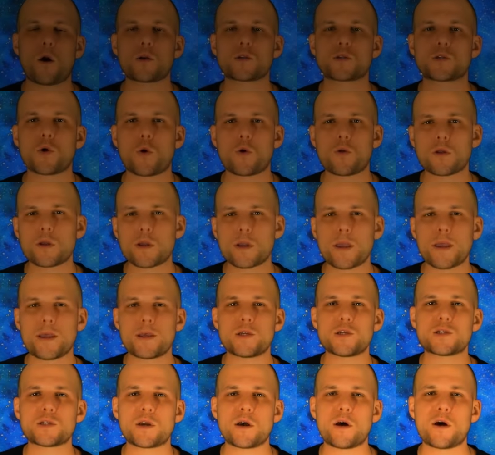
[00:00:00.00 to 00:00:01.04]
Tolle
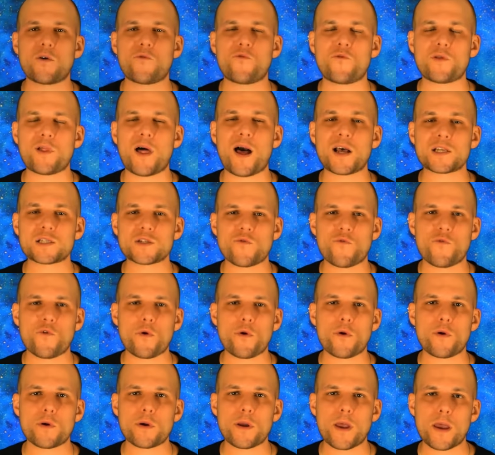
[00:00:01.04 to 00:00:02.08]
is a
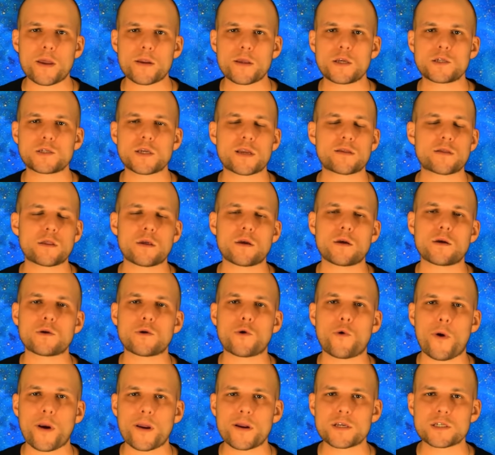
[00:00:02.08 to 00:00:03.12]
philosopher and he's had the
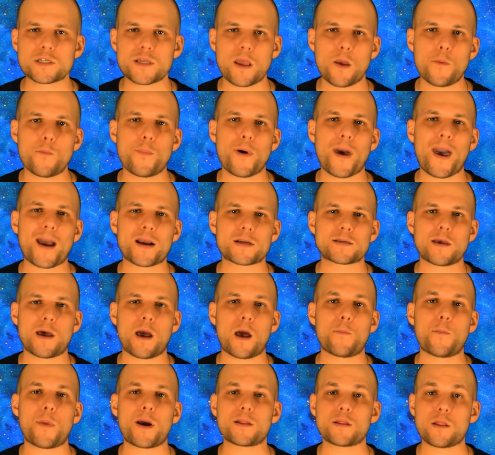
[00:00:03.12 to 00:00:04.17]
greatest impact
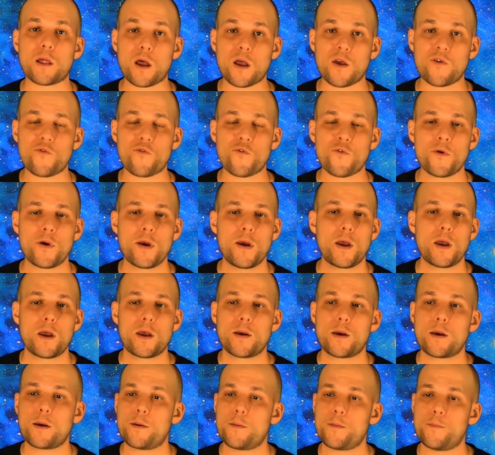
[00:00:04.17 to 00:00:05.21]
on my life
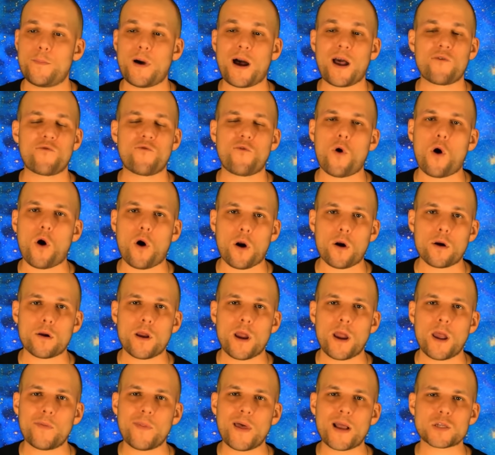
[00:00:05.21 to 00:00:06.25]
by far.
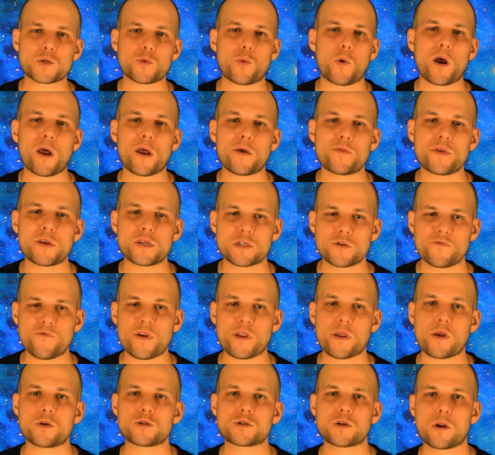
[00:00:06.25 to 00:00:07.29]
And that's why this
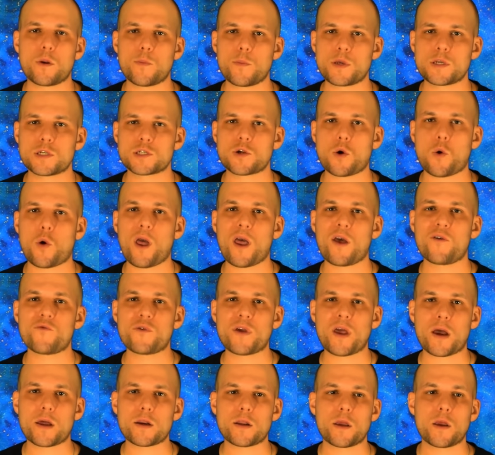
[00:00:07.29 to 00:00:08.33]
video is going to be so heavy
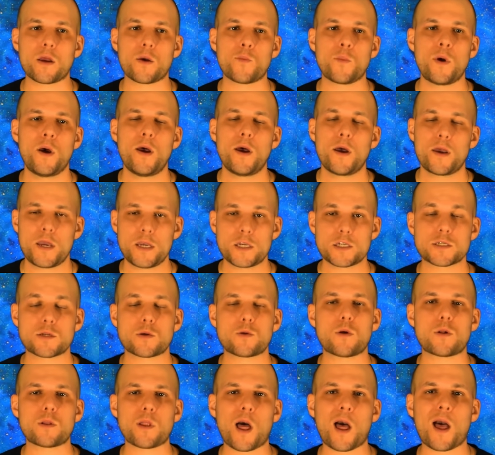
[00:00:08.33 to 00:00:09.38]
on him. He's still
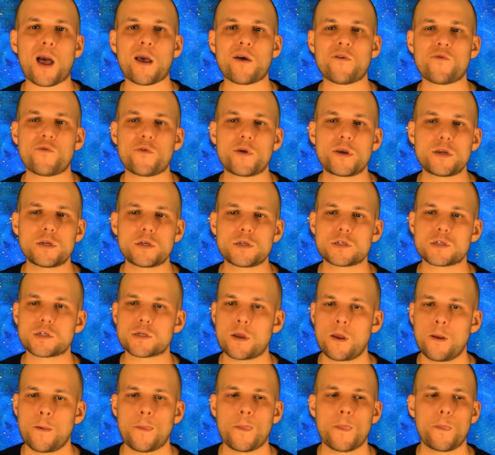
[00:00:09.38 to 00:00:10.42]
alive. He's
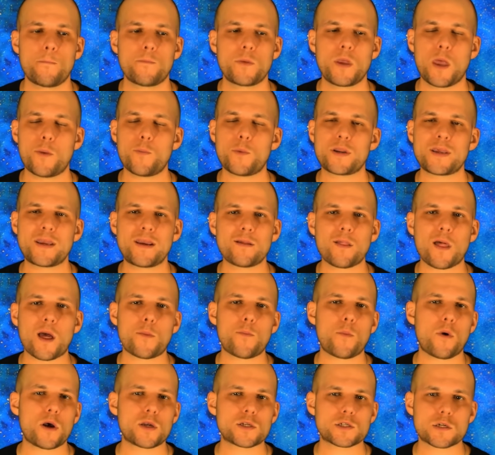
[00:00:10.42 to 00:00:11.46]
him and Elon
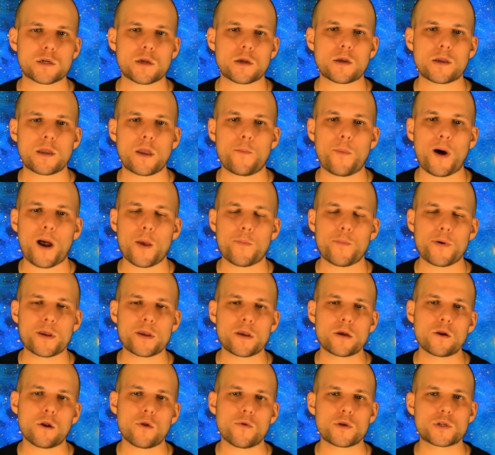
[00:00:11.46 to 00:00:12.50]
Musk, in my
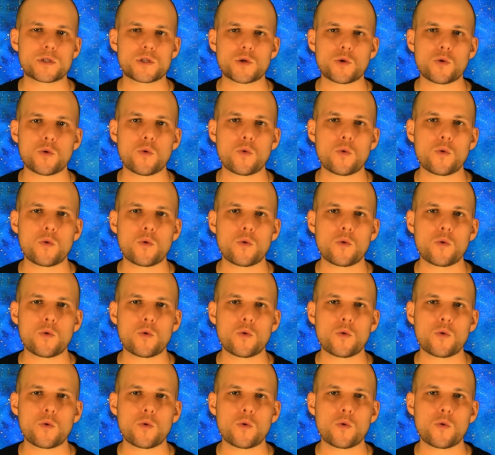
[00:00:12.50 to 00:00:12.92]
opinion, are the two